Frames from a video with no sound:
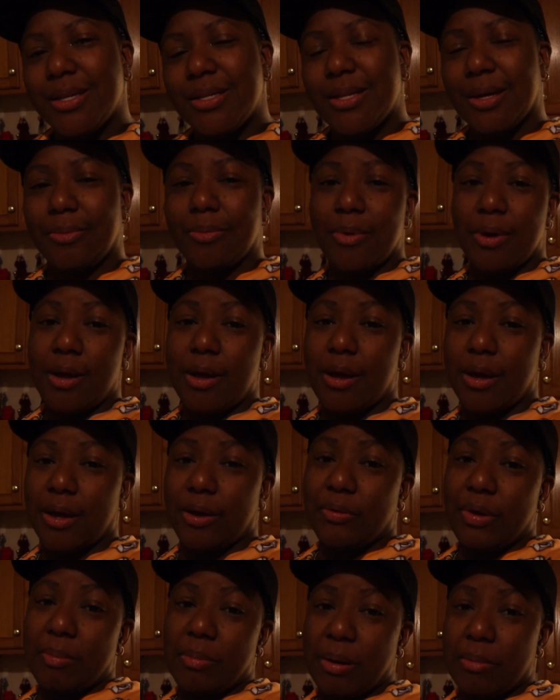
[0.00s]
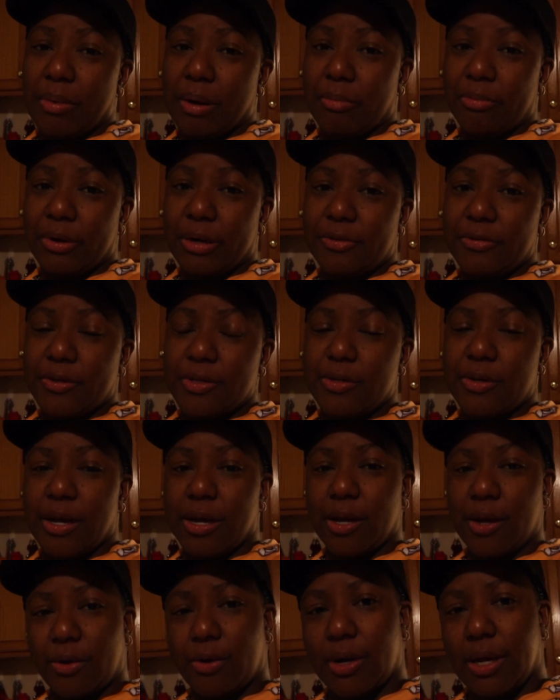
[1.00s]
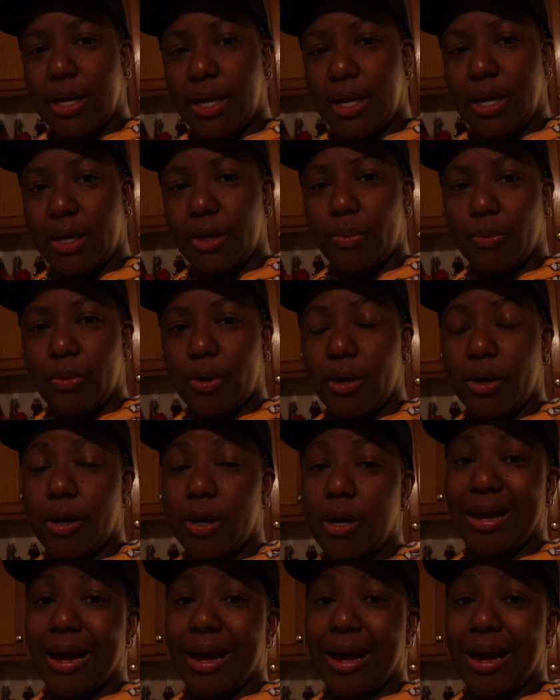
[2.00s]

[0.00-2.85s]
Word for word: So, get ready to make my breakfast so I can go in and head to work.